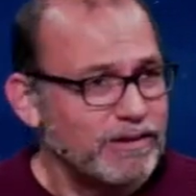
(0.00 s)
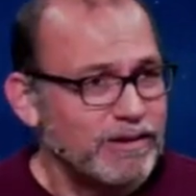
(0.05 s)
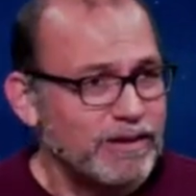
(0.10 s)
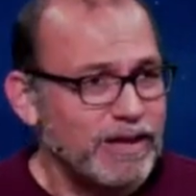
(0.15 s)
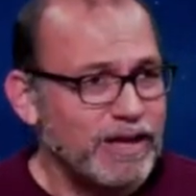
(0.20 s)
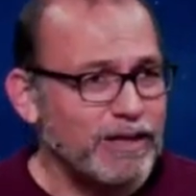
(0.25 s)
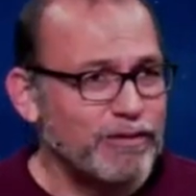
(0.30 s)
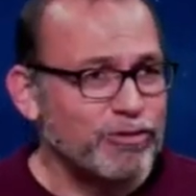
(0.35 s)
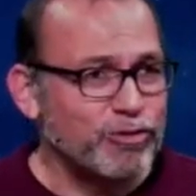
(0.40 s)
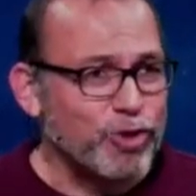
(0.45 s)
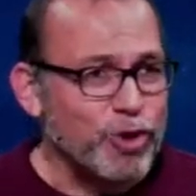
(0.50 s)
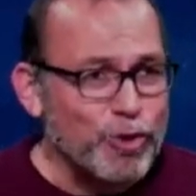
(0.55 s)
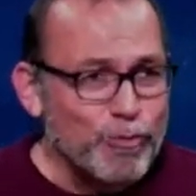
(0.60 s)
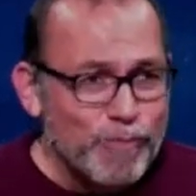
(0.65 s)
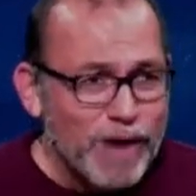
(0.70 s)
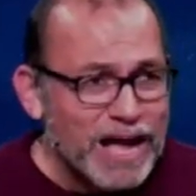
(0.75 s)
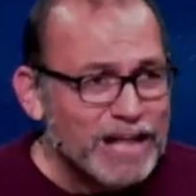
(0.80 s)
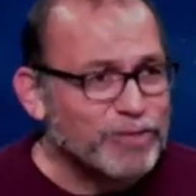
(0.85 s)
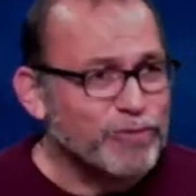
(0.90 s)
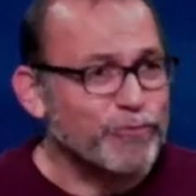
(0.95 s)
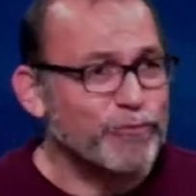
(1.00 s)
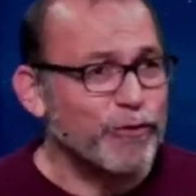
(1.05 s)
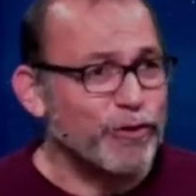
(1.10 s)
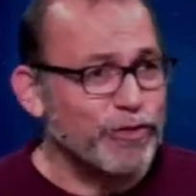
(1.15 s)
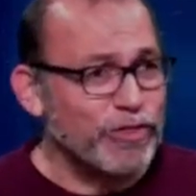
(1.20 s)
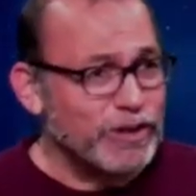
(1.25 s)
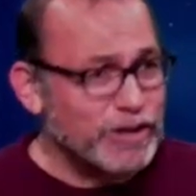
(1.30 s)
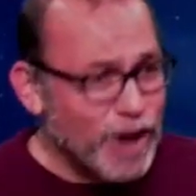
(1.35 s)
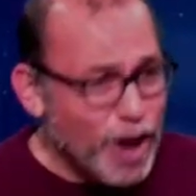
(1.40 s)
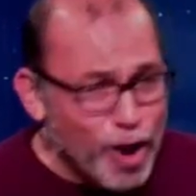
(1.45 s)
is too much for
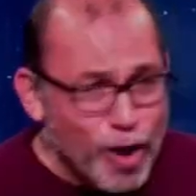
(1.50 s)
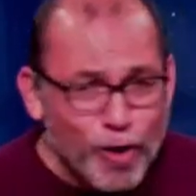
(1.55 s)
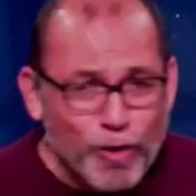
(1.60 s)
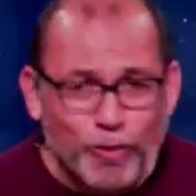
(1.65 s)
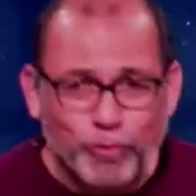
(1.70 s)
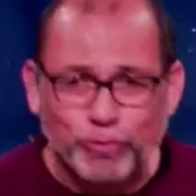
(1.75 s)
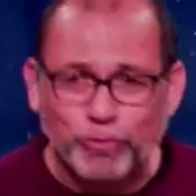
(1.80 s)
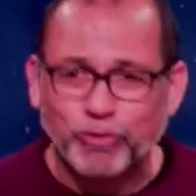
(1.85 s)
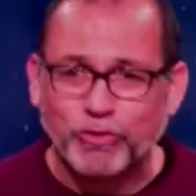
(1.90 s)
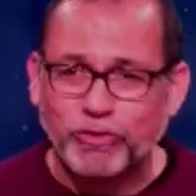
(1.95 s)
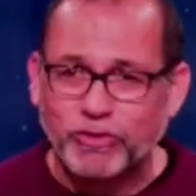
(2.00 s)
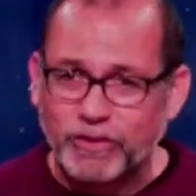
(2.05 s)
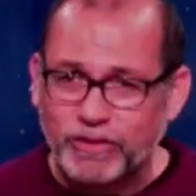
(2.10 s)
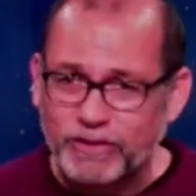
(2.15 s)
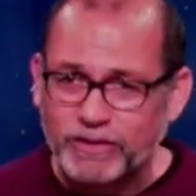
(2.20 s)
the nose.